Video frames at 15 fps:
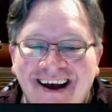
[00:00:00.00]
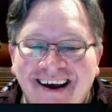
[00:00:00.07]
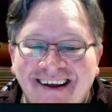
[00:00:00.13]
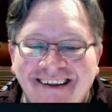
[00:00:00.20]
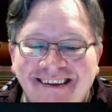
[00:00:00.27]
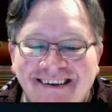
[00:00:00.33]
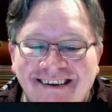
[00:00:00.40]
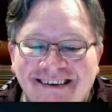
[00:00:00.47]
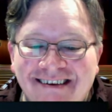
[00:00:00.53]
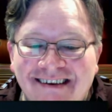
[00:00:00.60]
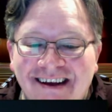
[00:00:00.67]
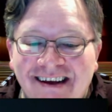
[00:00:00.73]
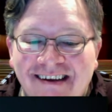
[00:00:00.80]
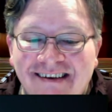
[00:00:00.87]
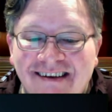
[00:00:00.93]
these
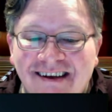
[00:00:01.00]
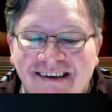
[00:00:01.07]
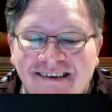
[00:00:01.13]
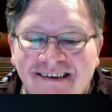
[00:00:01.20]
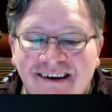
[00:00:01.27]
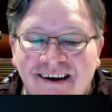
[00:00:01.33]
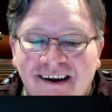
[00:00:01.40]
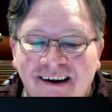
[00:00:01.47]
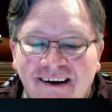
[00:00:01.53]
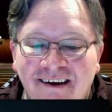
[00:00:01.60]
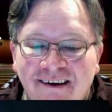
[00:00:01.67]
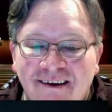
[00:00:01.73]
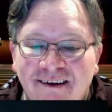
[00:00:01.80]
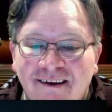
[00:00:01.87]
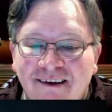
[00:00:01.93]
days, as
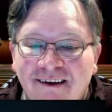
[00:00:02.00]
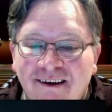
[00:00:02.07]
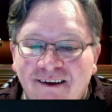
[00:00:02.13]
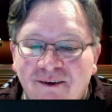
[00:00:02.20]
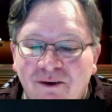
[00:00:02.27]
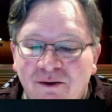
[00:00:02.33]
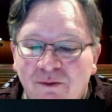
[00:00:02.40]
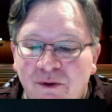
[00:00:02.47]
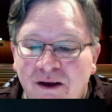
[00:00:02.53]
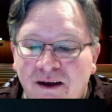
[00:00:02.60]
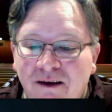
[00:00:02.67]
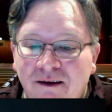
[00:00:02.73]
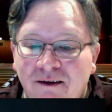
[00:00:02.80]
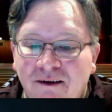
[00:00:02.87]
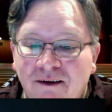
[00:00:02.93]
we
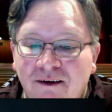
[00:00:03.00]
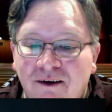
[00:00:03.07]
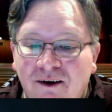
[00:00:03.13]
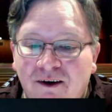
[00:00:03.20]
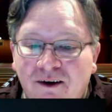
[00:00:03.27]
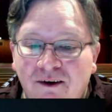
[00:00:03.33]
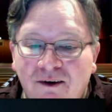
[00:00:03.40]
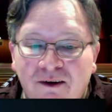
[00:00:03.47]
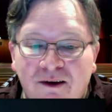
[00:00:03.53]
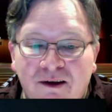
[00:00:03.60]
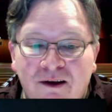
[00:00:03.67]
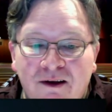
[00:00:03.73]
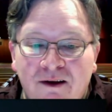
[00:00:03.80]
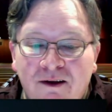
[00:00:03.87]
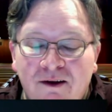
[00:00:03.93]
are
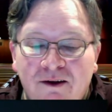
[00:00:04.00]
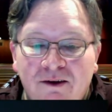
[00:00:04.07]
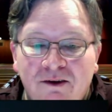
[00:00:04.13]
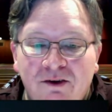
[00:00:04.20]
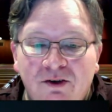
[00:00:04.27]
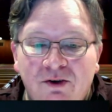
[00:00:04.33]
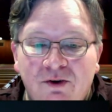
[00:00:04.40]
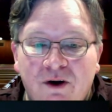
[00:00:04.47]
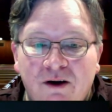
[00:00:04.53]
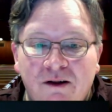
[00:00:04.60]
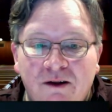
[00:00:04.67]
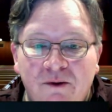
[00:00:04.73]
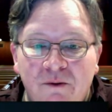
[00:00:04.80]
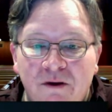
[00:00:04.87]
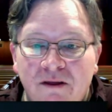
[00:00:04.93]

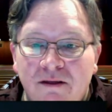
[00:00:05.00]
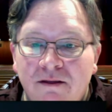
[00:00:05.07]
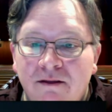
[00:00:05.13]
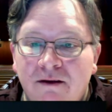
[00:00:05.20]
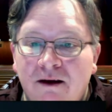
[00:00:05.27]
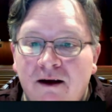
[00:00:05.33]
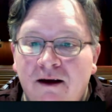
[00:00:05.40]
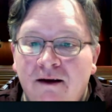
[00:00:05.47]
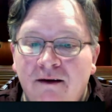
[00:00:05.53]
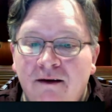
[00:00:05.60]
struggling with a